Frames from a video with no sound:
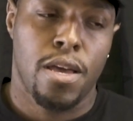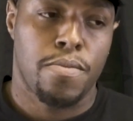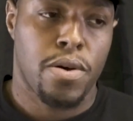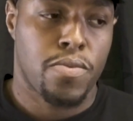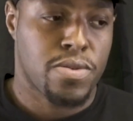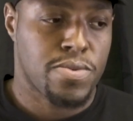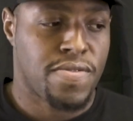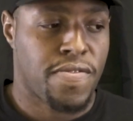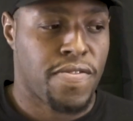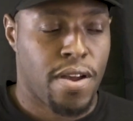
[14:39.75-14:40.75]
but we was
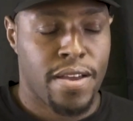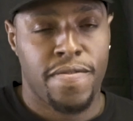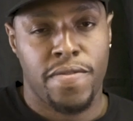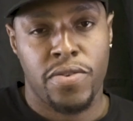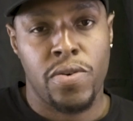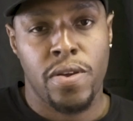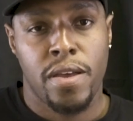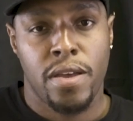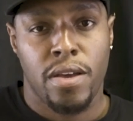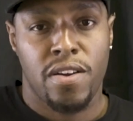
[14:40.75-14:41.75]
frightful
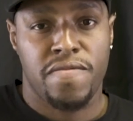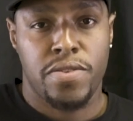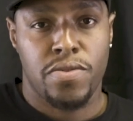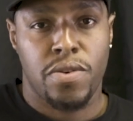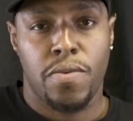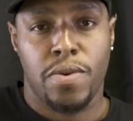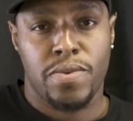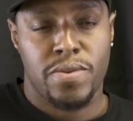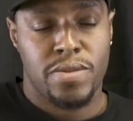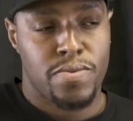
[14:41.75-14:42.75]
of doing what
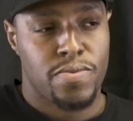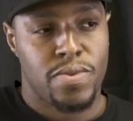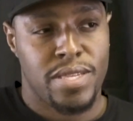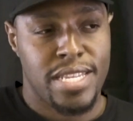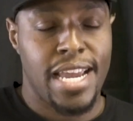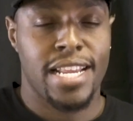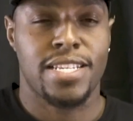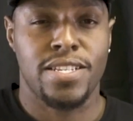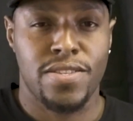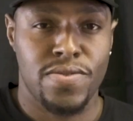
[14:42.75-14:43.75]
we needed
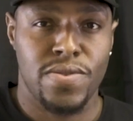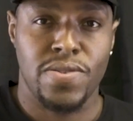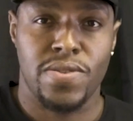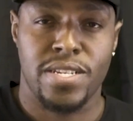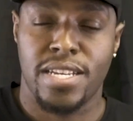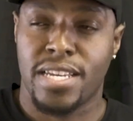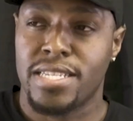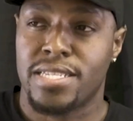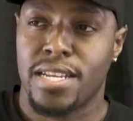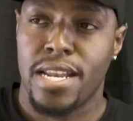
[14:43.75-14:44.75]
to do in order to
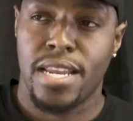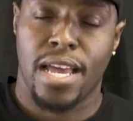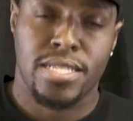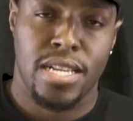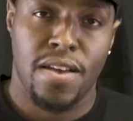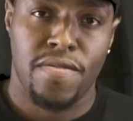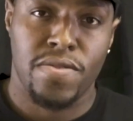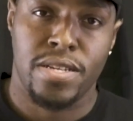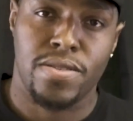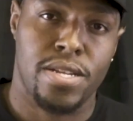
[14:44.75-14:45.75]
get to that next
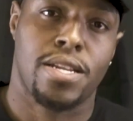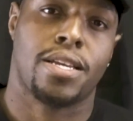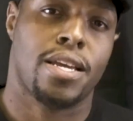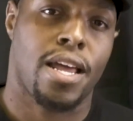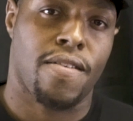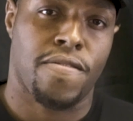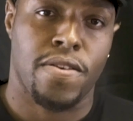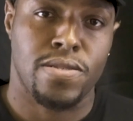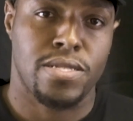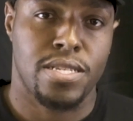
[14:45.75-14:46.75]
level, in order to get our
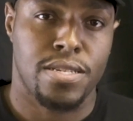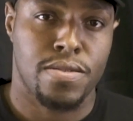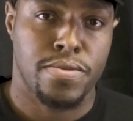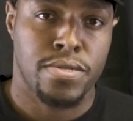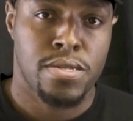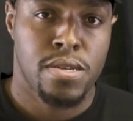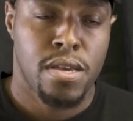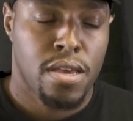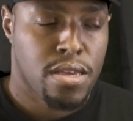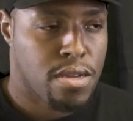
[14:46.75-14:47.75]
first deals,
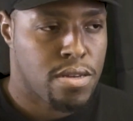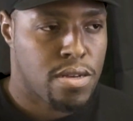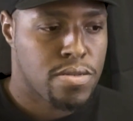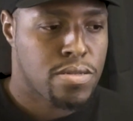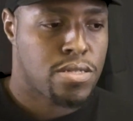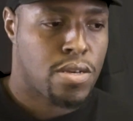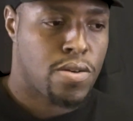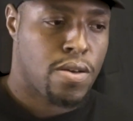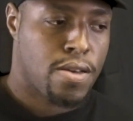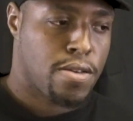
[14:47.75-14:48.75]
you know. So